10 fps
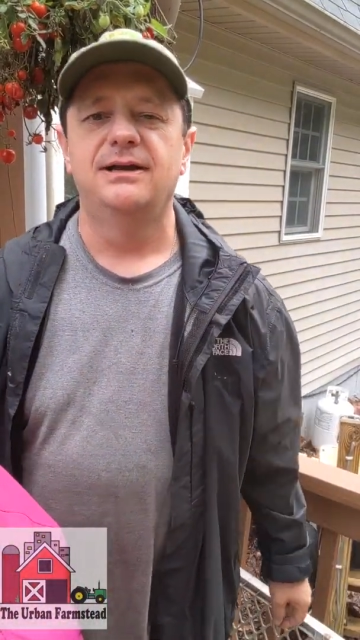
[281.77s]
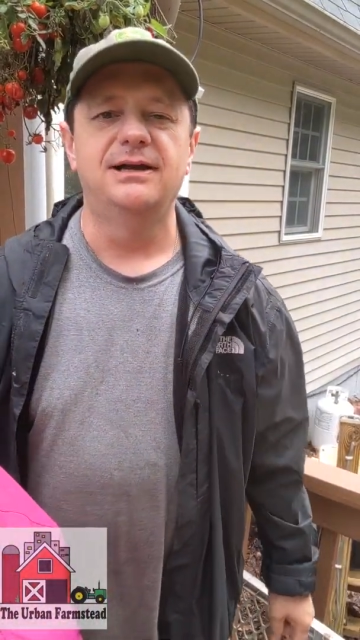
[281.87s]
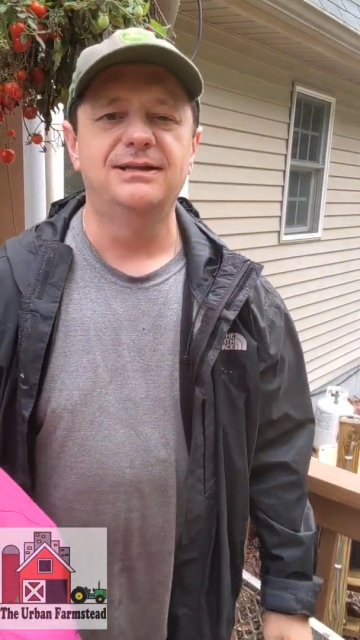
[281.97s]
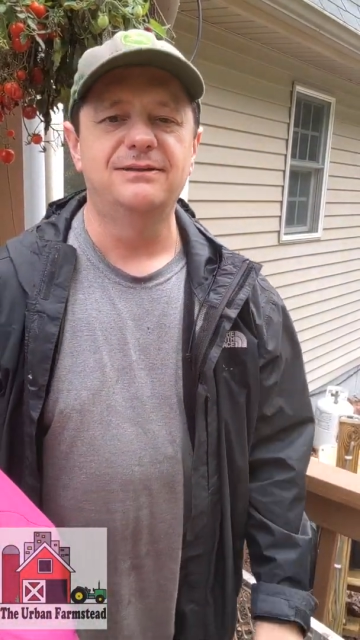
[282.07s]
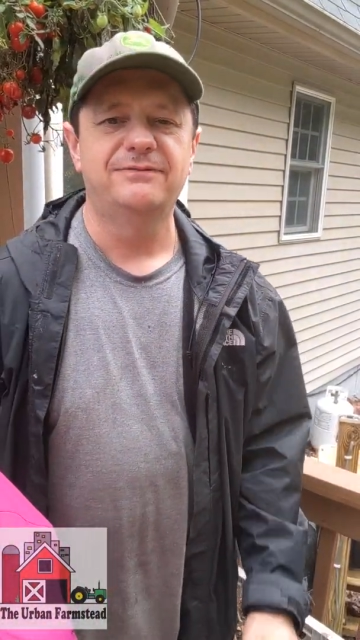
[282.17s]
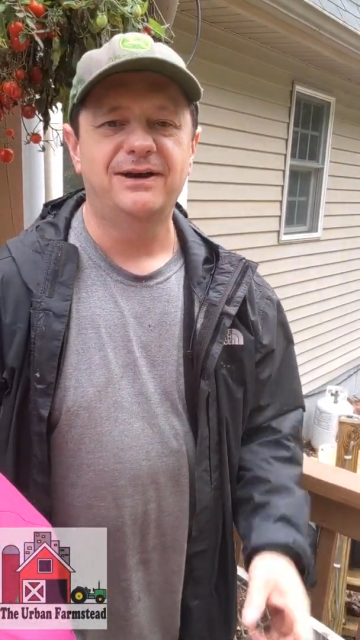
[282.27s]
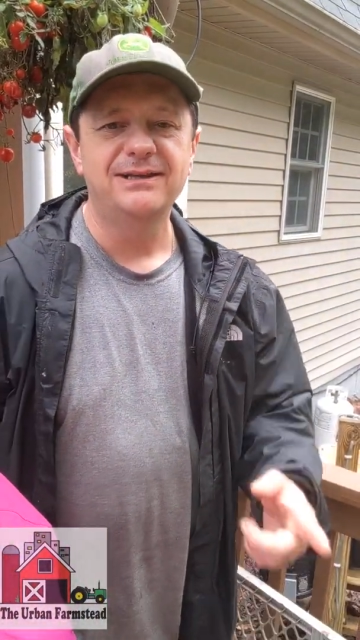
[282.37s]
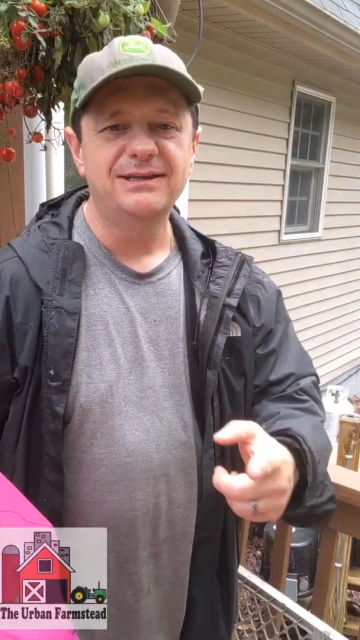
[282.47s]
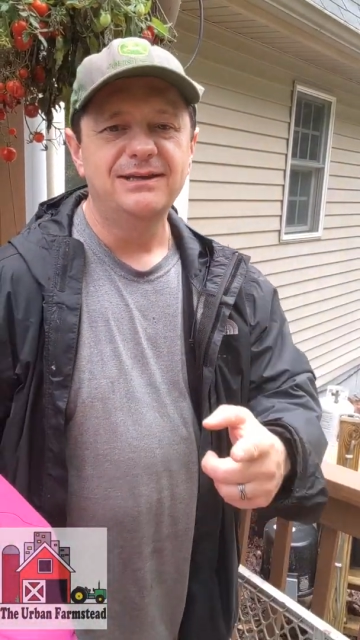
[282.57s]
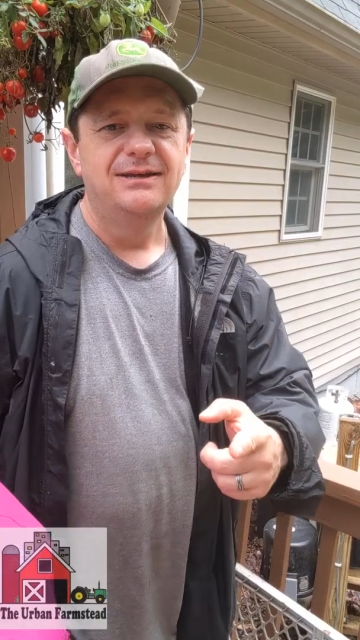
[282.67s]
And then
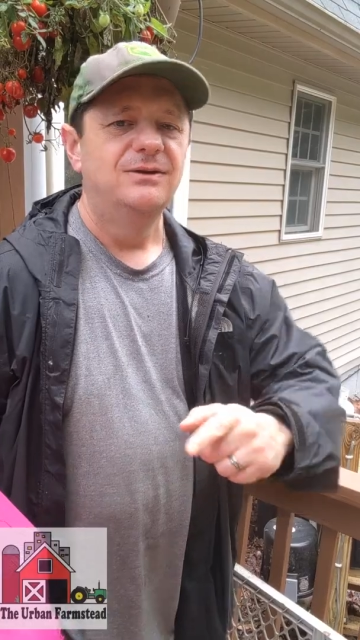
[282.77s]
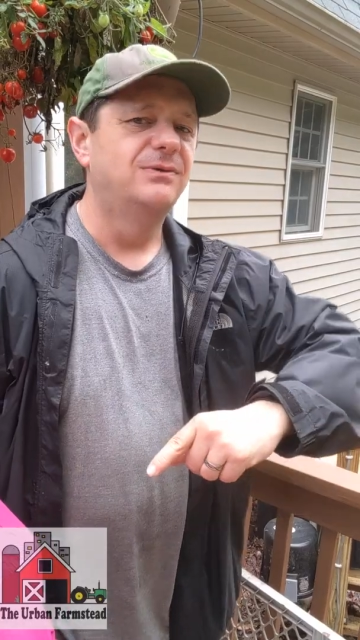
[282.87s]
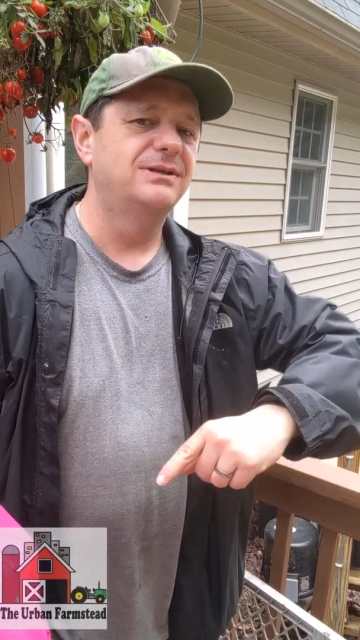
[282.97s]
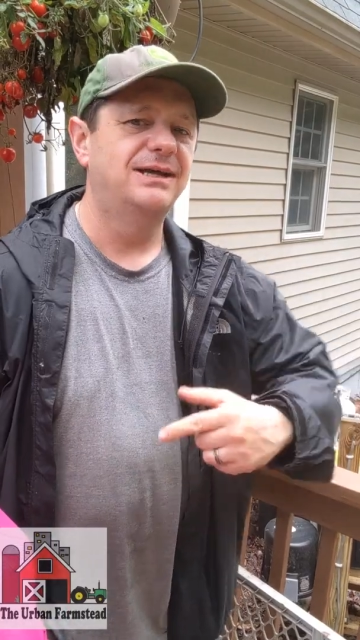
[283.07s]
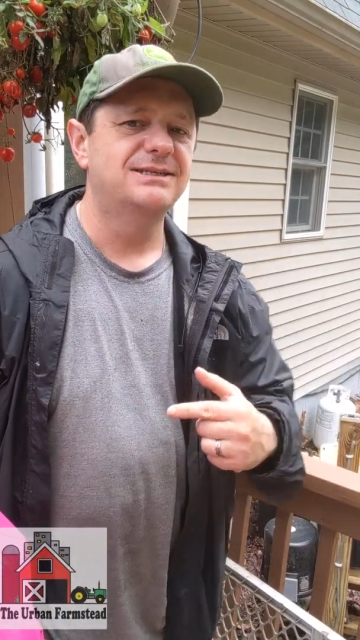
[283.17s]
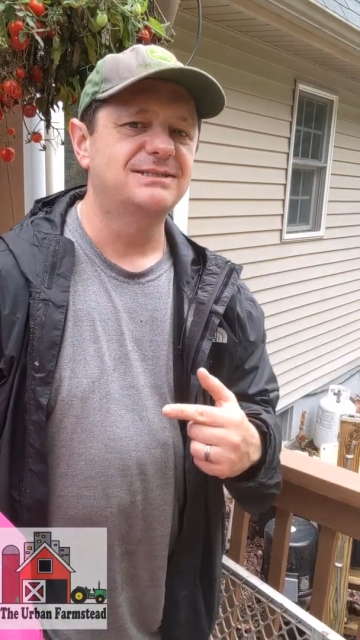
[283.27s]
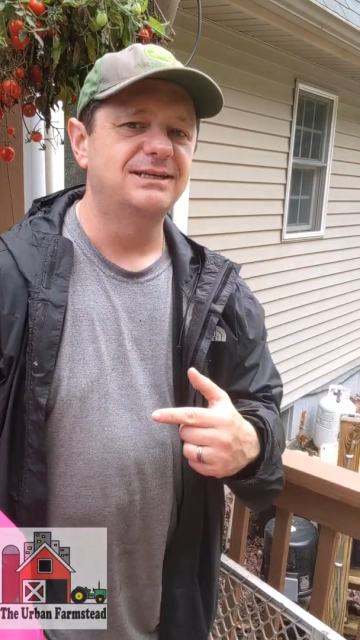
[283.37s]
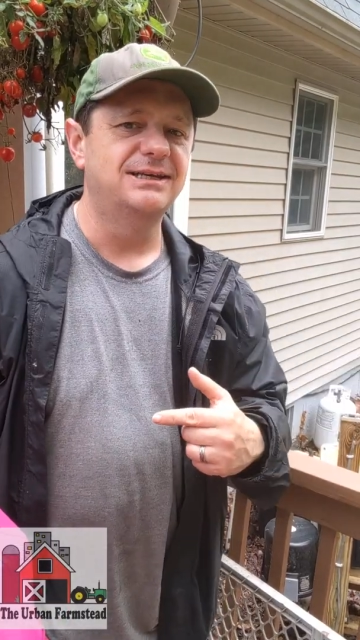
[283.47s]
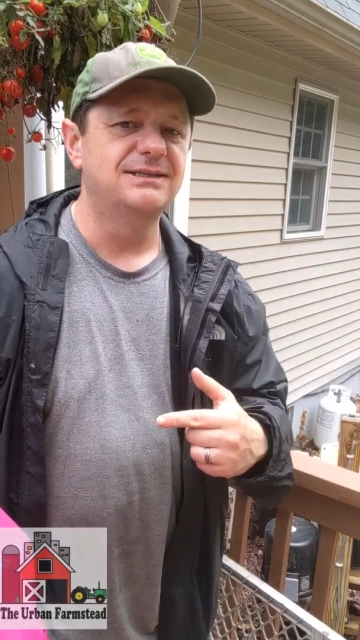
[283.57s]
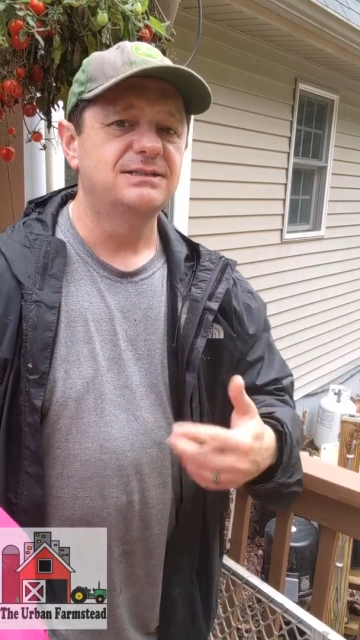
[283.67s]
finally, one last
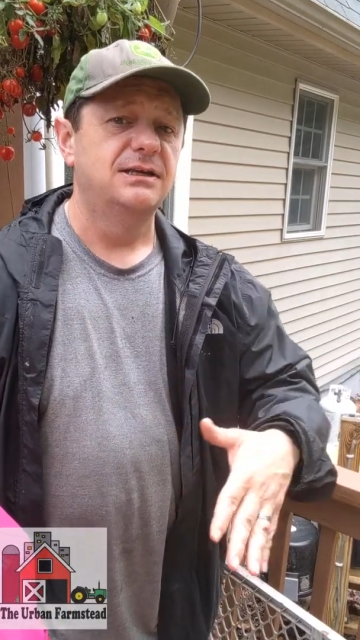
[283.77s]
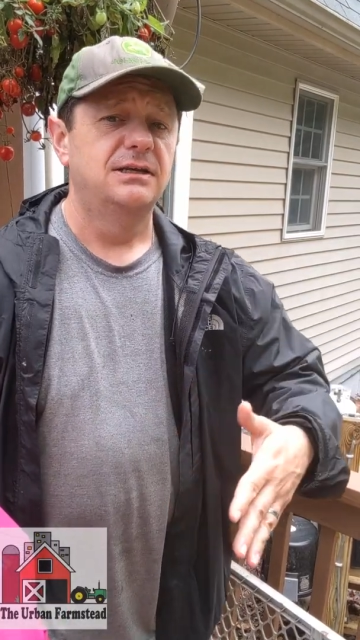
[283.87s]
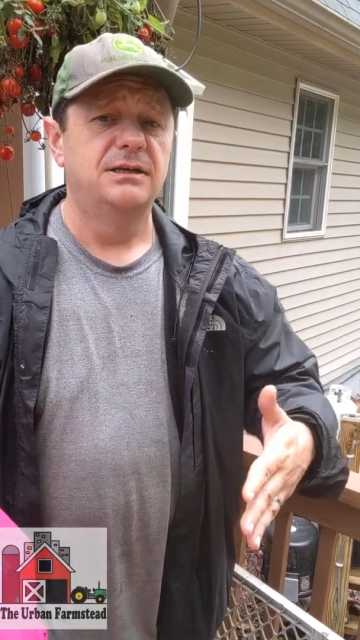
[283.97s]
thing is